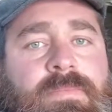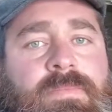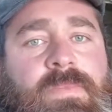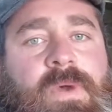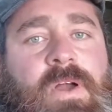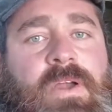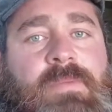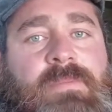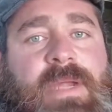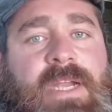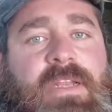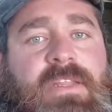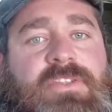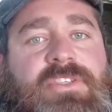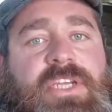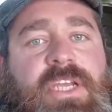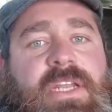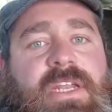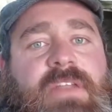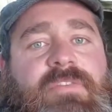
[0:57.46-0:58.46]
Welcome back to the
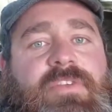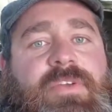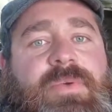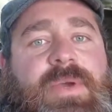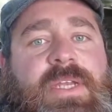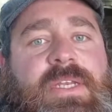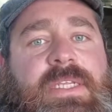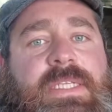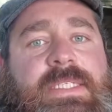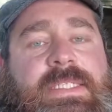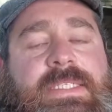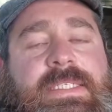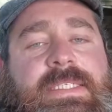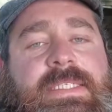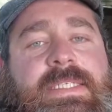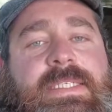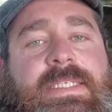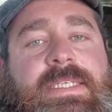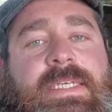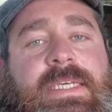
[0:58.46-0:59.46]
channel, everyone.
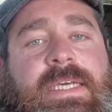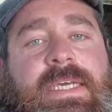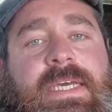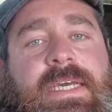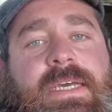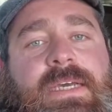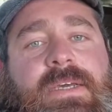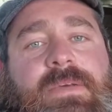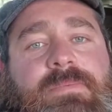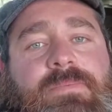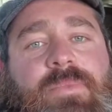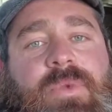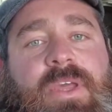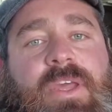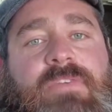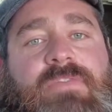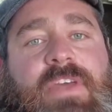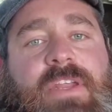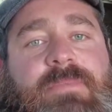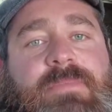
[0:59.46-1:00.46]
We
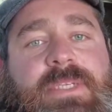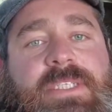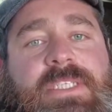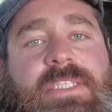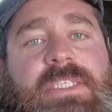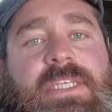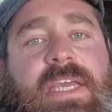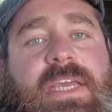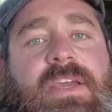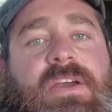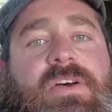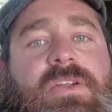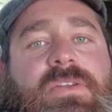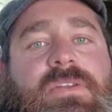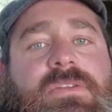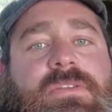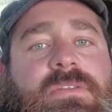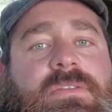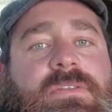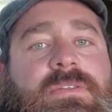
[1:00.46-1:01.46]
have had a busy day
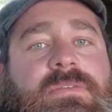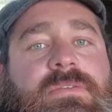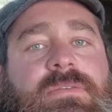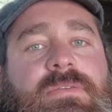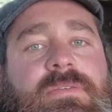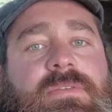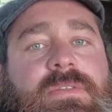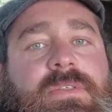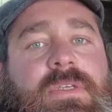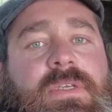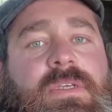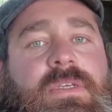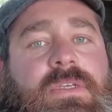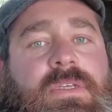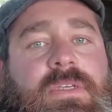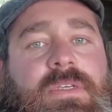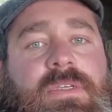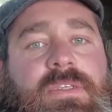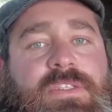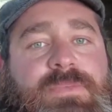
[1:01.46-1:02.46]
on
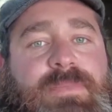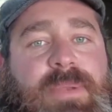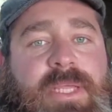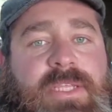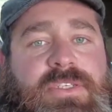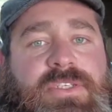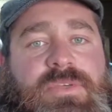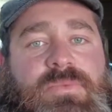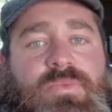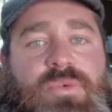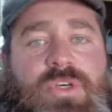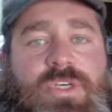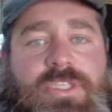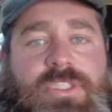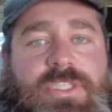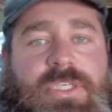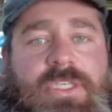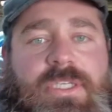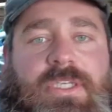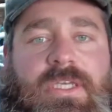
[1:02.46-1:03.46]
splitting some
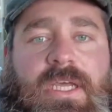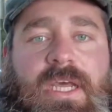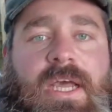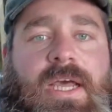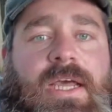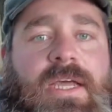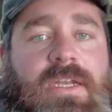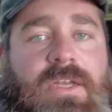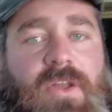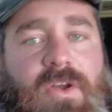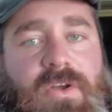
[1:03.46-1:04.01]
wood and